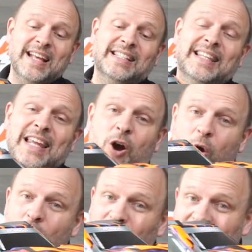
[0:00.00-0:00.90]
is the
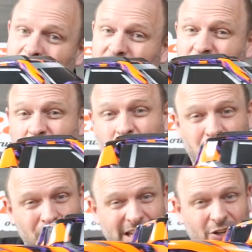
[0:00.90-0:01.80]
Hoss. Now this is
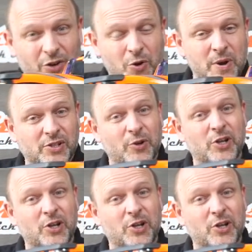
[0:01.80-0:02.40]
pretty new, it's